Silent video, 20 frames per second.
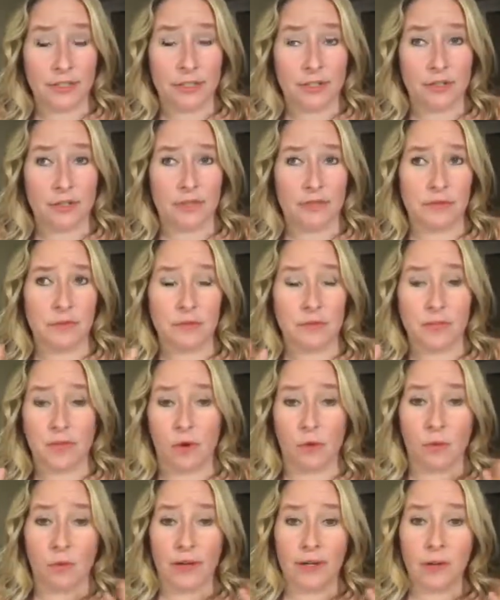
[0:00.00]
So if you
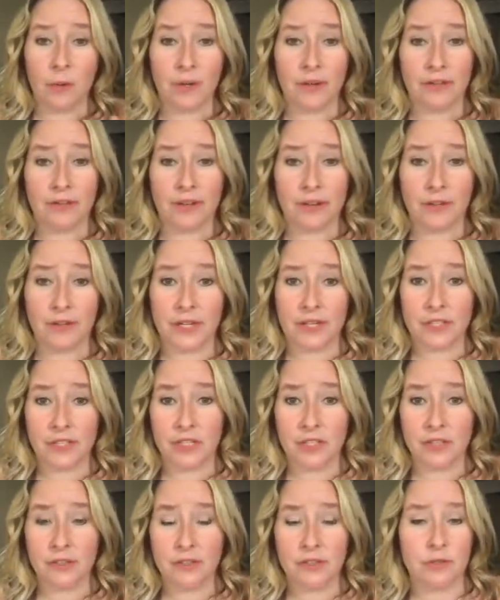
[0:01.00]
don't want to wear
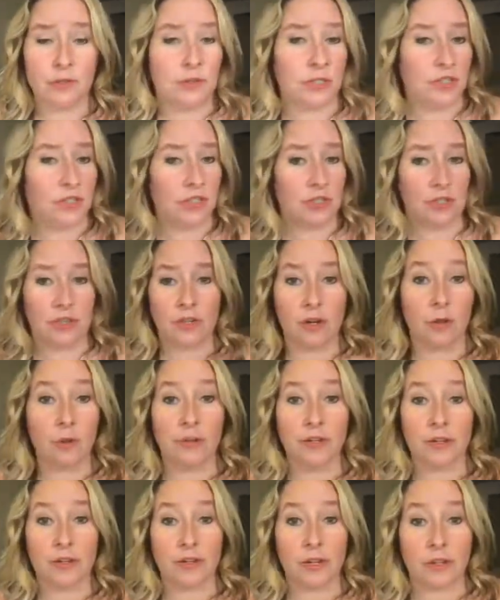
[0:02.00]
foundation, you can just go with
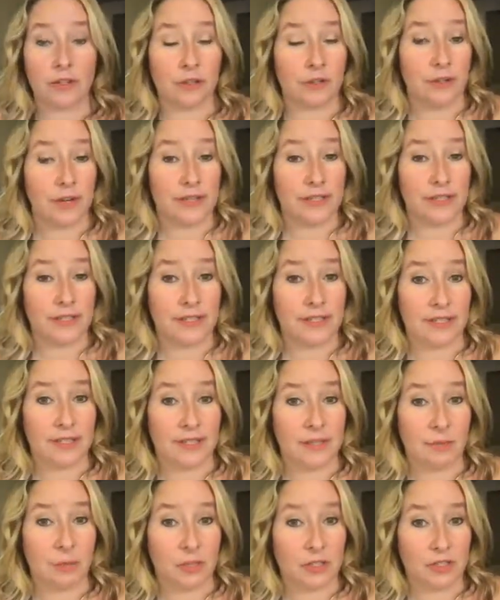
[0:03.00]
the color correcting
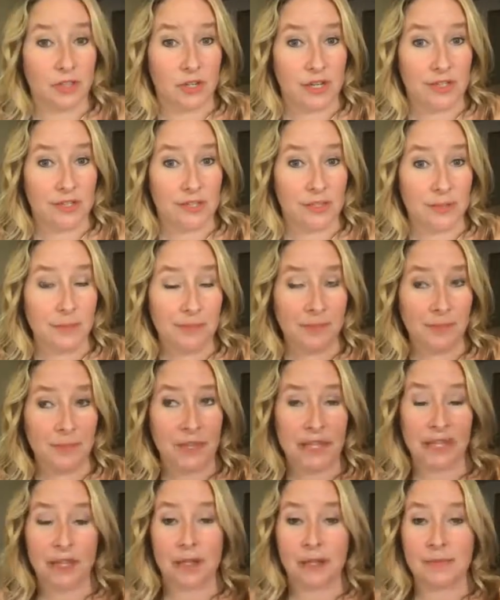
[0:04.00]
tinted moisturizer,
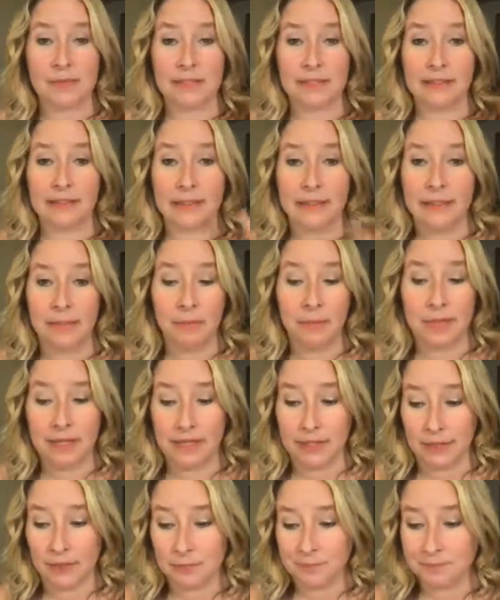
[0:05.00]
and it comes in light and
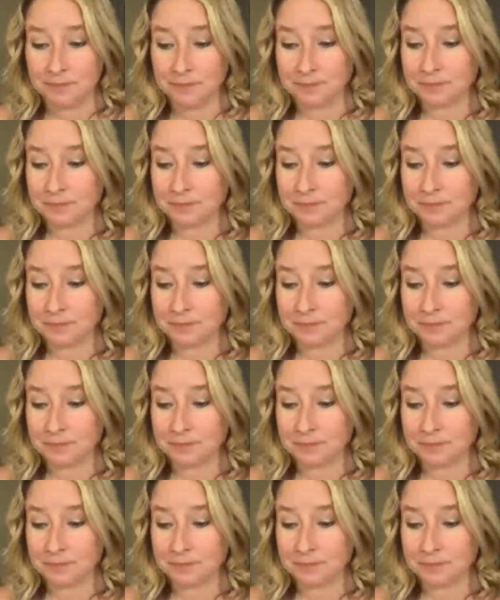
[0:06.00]
medium.